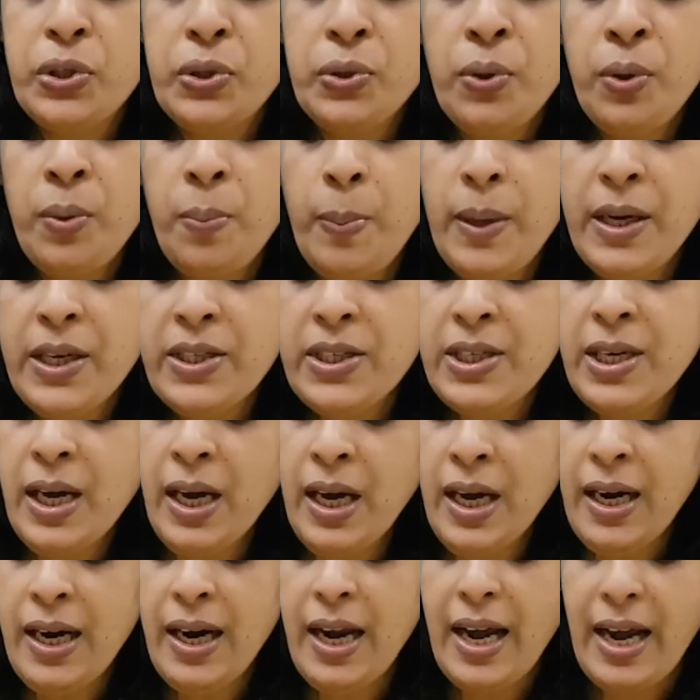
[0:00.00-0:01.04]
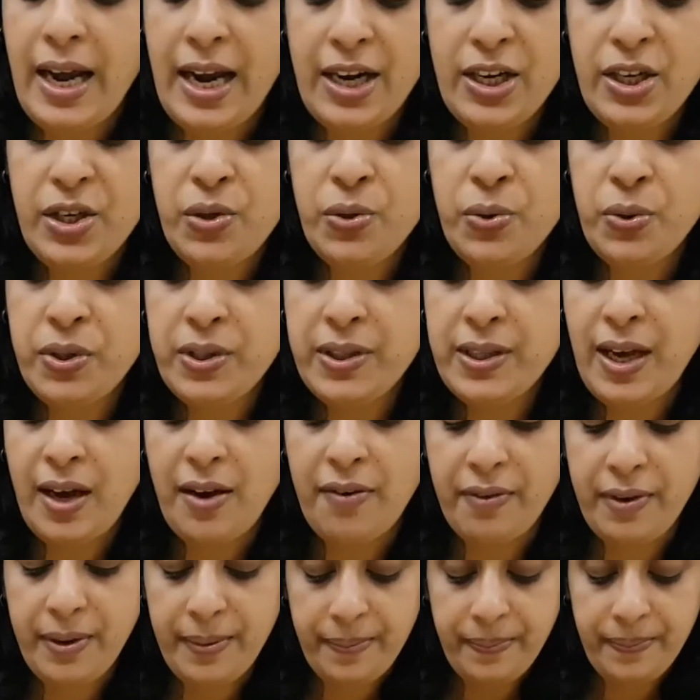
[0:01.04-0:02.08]
2 bitter and 2
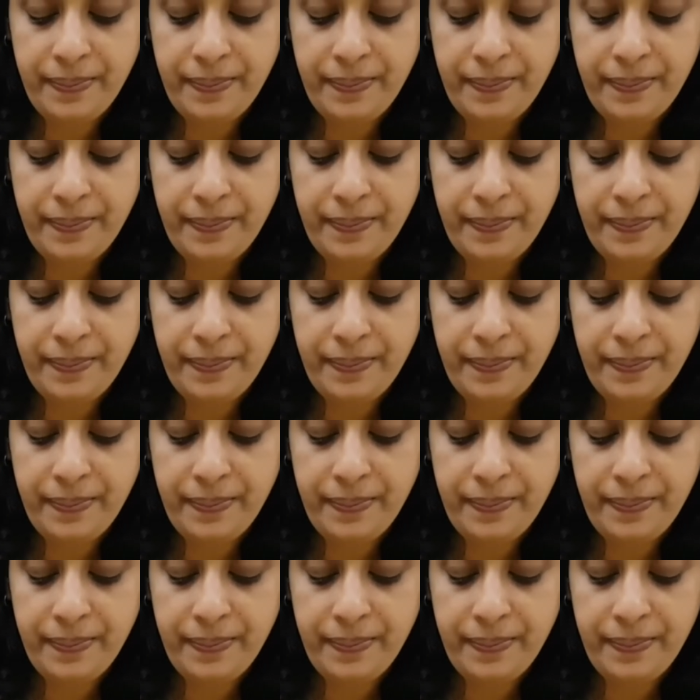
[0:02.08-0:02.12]
sour.